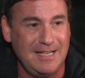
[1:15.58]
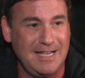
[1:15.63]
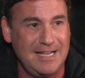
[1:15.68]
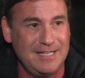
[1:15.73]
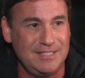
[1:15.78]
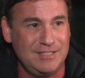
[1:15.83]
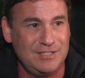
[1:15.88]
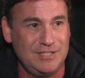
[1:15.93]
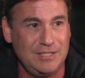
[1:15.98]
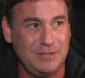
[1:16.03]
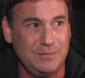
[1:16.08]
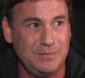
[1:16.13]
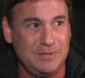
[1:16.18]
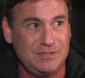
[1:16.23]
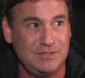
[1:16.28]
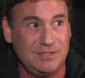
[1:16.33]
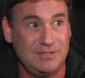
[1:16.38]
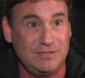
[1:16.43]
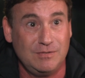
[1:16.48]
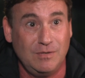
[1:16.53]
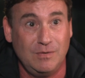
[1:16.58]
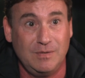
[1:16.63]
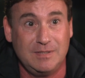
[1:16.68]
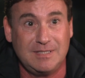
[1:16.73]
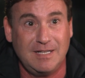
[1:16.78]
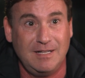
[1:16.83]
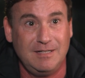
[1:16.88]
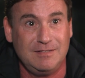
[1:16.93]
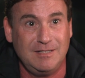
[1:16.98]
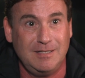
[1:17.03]
and she was just always
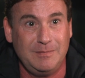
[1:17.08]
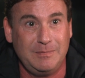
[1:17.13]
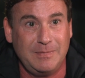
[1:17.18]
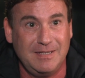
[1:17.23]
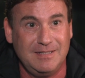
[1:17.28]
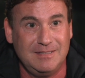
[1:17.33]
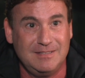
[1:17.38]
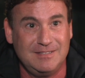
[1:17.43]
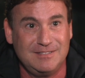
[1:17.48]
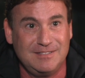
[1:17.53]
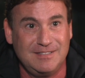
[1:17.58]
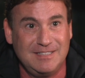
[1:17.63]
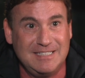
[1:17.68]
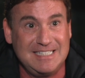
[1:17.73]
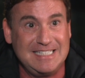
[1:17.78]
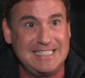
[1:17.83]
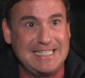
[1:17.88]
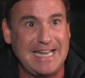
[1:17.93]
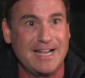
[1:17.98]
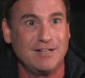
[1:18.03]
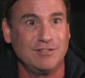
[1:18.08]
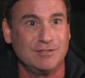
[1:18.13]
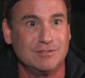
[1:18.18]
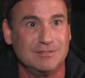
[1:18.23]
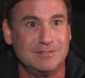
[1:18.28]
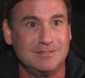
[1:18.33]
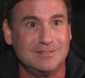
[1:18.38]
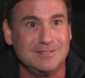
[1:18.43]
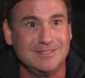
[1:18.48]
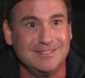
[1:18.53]
held up as the
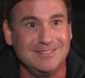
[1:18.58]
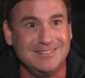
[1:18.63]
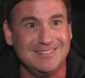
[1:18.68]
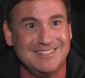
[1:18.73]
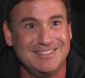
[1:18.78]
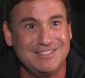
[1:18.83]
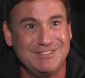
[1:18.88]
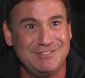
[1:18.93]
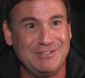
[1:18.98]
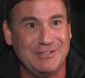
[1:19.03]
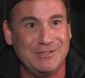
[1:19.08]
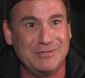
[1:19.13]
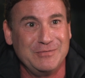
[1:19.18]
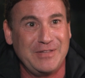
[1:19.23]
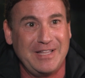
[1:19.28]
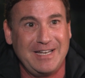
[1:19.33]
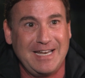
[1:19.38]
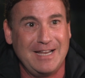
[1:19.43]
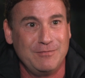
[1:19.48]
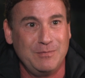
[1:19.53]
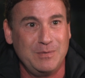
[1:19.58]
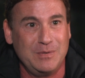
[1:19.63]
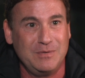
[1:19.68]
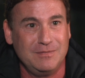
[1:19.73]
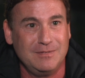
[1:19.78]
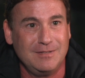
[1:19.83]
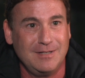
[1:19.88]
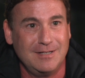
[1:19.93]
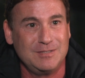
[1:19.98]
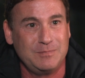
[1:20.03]
standard, you know, that
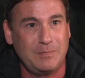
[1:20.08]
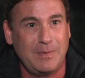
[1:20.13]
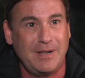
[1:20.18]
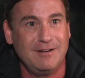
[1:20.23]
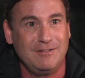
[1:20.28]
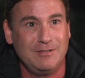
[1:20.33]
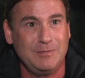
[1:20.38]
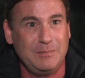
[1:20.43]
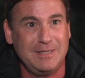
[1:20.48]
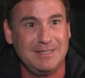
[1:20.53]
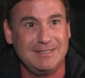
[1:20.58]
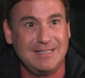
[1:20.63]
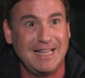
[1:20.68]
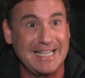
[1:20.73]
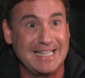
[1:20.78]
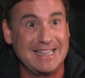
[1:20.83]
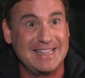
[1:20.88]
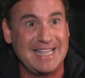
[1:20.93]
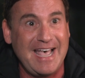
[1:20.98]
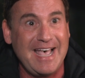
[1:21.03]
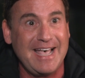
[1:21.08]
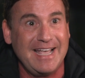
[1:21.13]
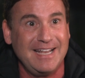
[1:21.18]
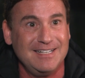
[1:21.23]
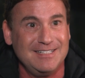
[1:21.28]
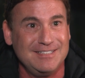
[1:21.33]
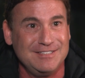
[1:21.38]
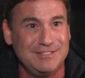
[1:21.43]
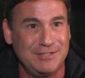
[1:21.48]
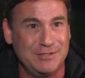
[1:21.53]
everyone aspired to be like that,
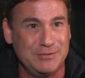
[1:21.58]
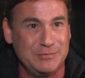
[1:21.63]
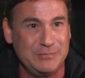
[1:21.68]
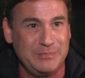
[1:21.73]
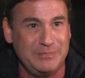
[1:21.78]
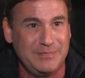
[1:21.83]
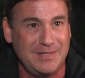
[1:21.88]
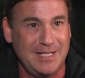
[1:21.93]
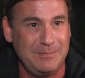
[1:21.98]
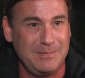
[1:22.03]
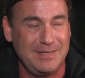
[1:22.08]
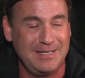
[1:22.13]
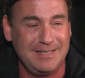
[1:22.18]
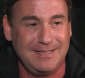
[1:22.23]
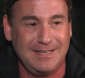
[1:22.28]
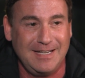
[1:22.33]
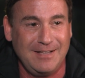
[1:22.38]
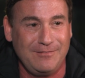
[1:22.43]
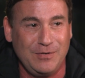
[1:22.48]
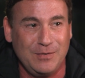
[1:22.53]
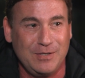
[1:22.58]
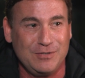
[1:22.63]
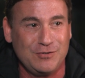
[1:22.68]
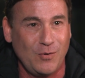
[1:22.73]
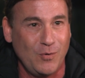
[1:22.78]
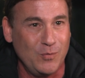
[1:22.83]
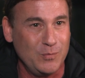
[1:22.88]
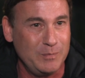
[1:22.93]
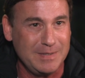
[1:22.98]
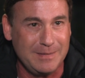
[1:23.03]
you know. I mean, if you had
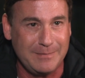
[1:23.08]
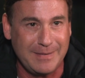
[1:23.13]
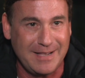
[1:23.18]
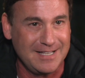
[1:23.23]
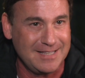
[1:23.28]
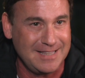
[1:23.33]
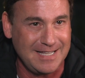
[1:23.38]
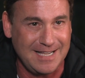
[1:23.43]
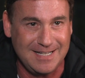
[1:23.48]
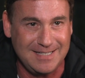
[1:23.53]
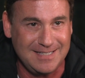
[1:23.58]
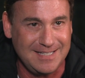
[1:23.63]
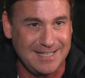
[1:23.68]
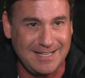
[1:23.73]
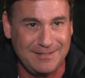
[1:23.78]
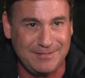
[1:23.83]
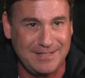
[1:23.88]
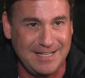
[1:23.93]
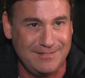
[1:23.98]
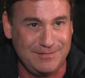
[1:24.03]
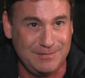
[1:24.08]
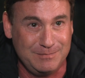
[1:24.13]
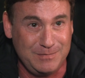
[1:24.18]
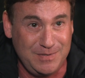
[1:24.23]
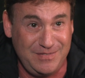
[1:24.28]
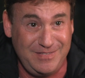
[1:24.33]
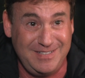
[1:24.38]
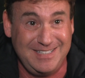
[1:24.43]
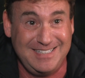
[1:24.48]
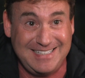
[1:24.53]
told me back then that I would have a
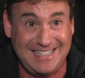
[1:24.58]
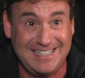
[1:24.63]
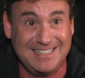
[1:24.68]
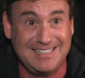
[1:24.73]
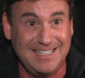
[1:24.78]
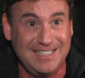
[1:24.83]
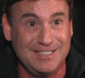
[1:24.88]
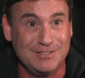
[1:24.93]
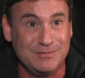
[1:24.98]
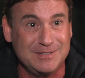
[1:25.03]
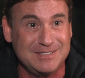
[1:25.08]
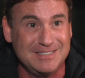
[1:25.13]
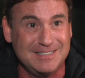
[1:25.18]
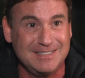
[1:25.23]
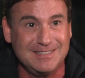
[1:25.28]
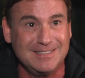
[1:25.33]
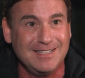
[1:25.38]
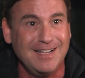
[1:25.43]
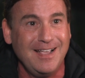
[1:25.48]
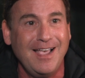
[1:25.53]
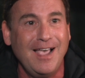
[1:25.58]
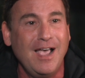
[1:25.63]
movie that Diane Keaton was in,